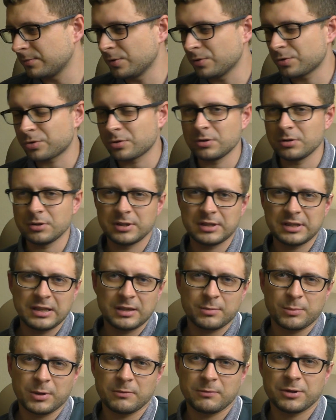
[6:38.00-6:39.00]
usually
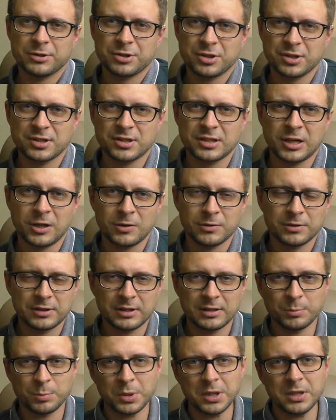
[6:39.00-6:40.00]
take my watches out
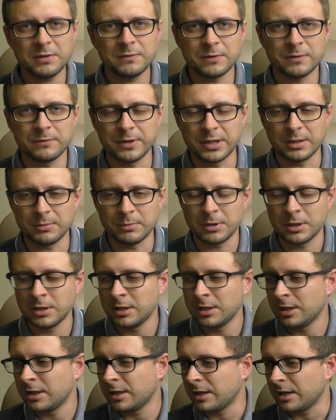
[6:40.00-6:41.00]
and play with them.
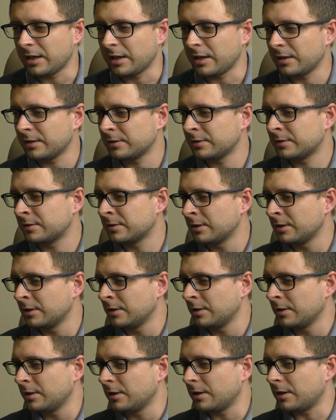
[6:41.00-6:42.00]
And
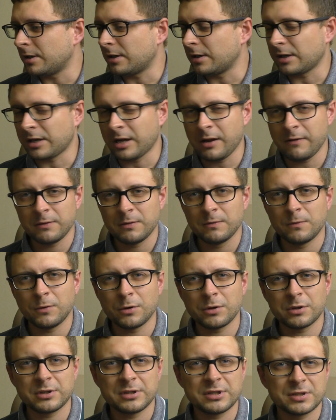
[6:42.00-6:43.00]
I haven't
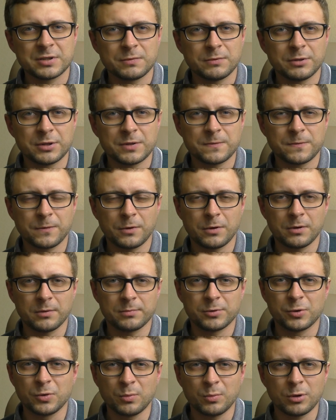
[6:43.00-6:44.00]
worn this watch
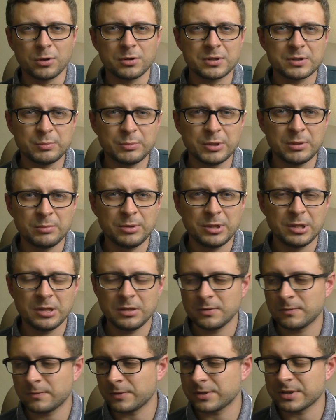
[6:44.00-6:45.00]
for two months, maybe.
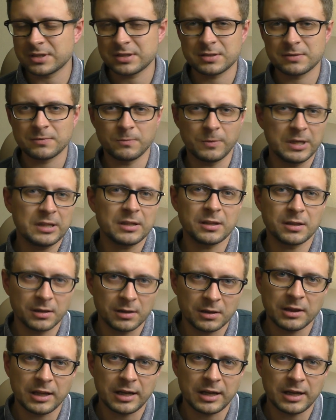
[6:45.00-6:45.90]
It was waiting in